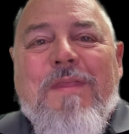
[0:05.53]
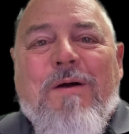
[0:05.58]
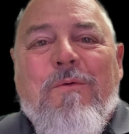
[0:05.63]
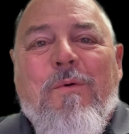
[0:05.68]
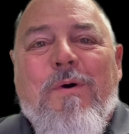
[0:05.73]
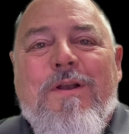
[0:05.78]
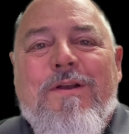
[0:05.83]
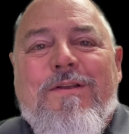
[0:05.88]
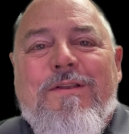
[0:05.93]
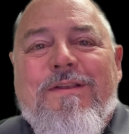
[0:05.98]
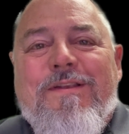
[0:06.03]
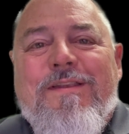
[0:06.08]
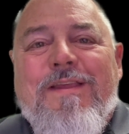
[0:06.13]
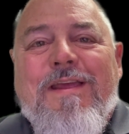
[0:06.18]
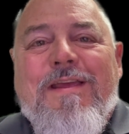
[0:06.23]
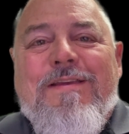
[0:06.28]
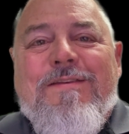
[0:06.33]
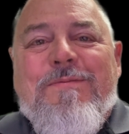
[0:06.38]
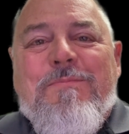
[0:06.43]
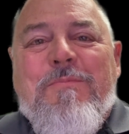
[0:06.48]
I wanted to
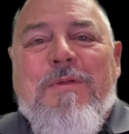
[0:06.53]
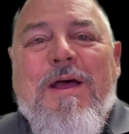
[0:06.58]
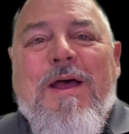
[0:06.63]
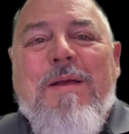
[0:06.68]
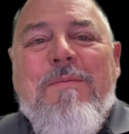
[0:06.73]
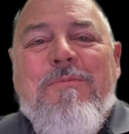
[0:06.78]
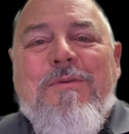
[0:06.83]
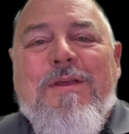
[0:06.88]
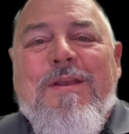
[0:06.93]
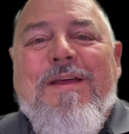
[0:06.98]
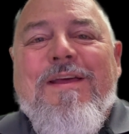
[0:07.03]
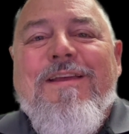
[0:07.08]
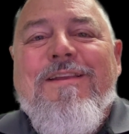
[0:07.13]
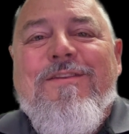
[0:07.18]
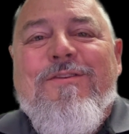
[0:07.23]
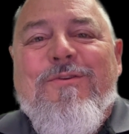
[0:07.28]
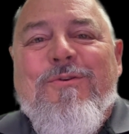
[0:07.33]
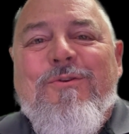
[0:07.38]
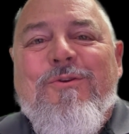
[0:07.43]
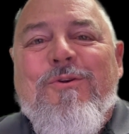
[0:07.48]
take some time
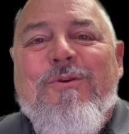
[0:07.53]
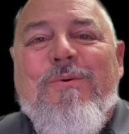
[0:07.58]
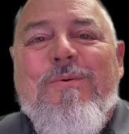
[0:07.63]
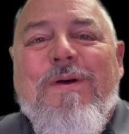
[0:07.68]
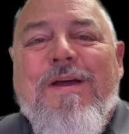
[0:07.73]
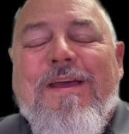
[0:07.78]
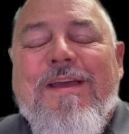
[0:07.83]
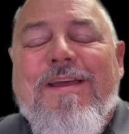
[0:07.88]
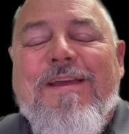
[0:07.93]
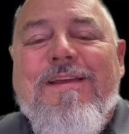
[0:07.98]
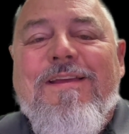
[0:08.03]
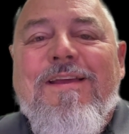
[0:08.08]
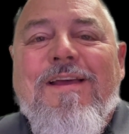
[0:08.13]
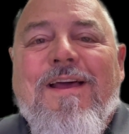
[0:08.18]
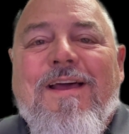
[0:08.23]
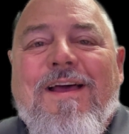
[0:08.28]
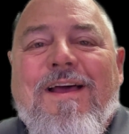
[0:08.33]
tonight to do a